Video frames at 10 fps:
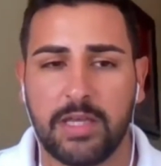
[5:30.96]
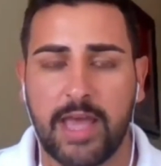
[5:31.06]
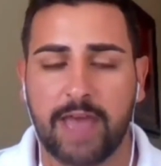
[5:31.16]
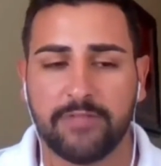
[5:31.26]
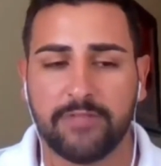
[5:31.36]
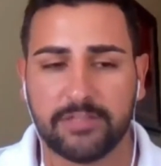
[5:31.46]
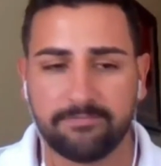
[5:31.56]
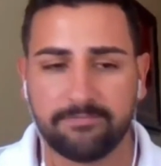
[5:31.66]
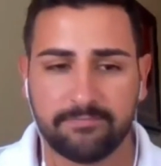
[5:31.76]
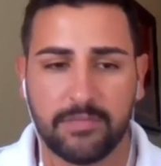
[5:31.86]
have just,
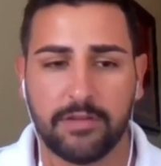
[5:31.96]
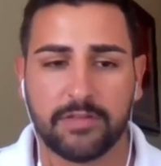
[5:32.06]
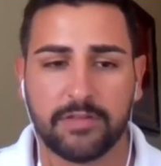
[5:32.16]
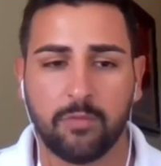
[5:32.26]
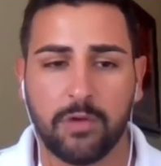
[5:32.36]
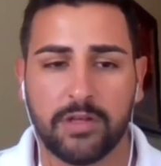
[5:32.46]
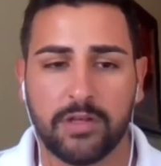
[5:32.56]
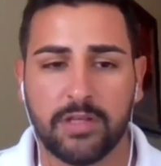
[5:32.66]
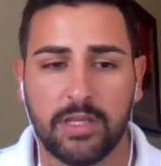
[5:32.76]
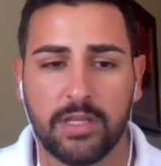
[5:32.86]
this
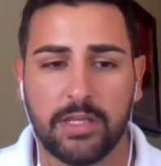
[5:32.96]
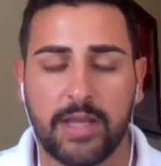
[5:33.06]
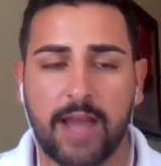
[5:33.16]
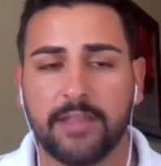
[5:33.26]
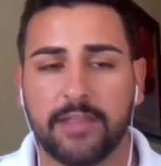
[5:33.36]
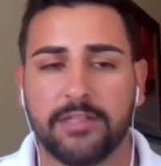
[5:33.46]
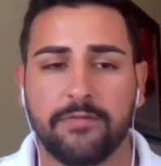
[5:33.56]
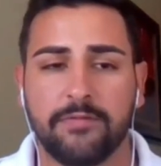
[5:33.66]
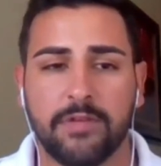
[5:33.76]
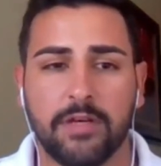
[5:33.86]
one knowledge
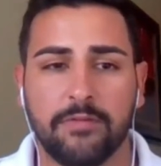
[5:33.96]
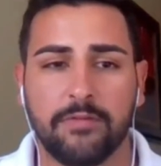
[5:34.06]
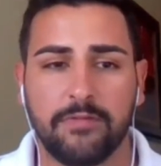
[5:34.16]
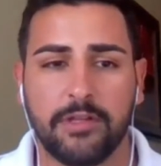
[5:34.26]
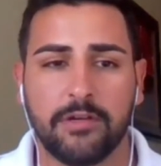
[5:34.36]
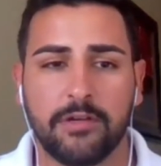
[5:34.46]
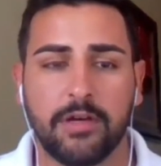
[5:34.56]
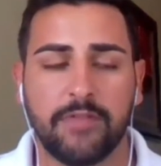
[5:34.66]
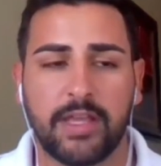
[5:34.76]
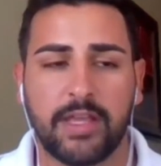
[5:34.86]

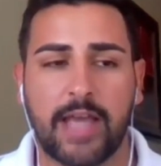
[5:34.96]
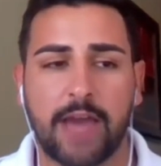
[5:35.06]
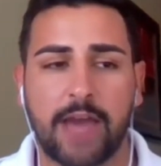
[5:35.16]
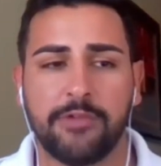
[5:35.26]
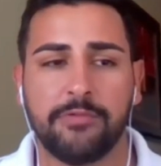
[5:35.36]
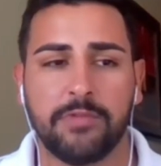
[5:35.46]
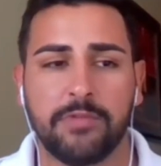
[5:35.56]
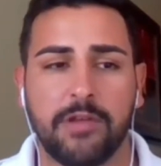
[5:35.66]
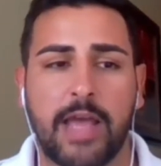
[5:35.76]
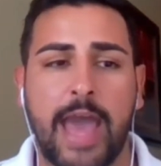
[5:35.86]
of like how
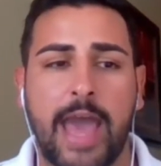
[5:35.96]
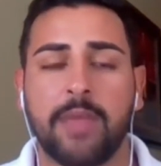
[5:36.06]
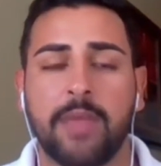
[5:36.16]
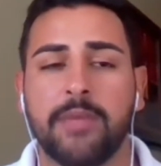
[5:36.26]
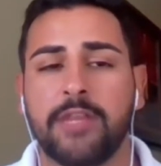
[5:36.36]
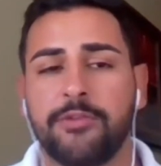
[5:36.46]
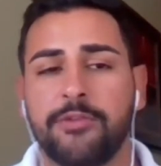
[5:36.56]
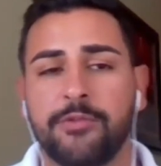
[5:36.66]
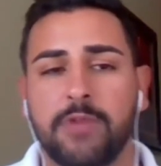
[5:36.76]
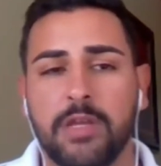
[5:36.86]
to make money
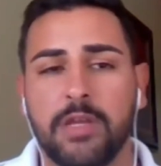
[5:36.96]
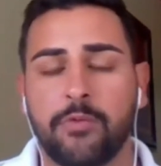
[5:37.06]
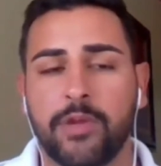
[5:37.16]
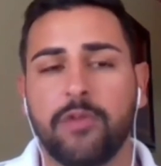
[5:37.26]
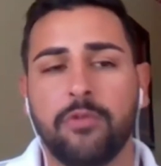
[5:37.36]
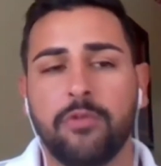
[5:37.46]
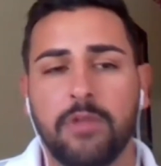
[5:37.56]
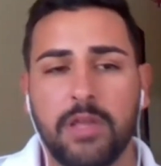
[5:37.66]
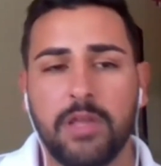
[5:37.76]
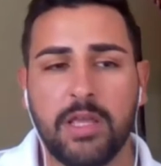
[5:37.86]
through Regal
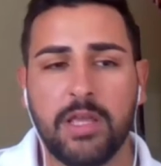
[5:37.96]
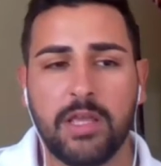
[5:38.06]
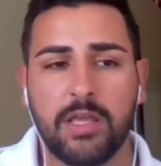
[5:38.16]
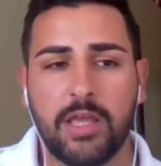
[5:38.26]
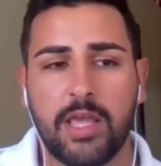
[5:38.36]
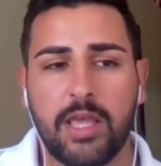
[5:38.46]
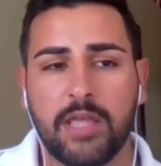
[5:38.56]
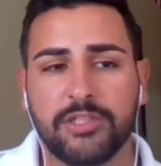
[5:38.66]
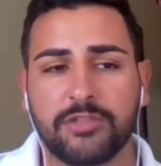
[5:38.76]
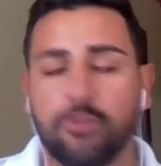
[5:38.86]
and
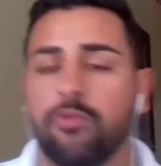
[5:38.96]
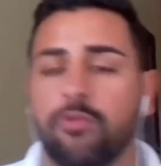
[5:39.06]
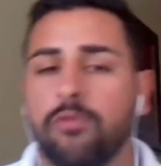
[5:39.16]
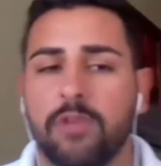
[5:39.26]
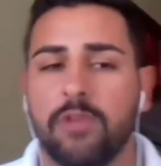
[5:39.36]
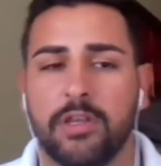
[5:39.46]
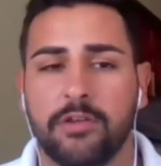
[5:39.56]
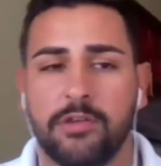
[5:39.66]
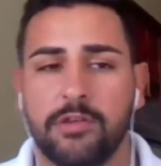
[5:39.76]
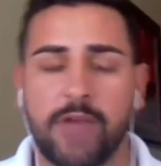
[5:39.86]
just Google.
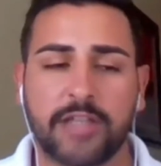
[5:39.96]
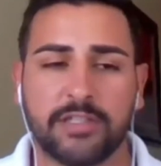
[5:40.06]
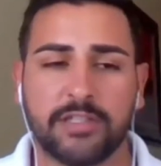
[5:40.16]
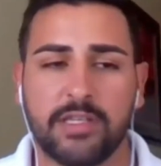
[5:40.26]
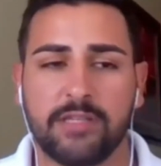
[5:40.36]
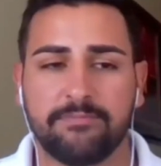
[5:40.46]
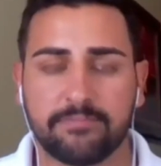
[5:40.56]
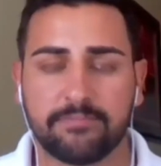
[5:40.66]
You've actually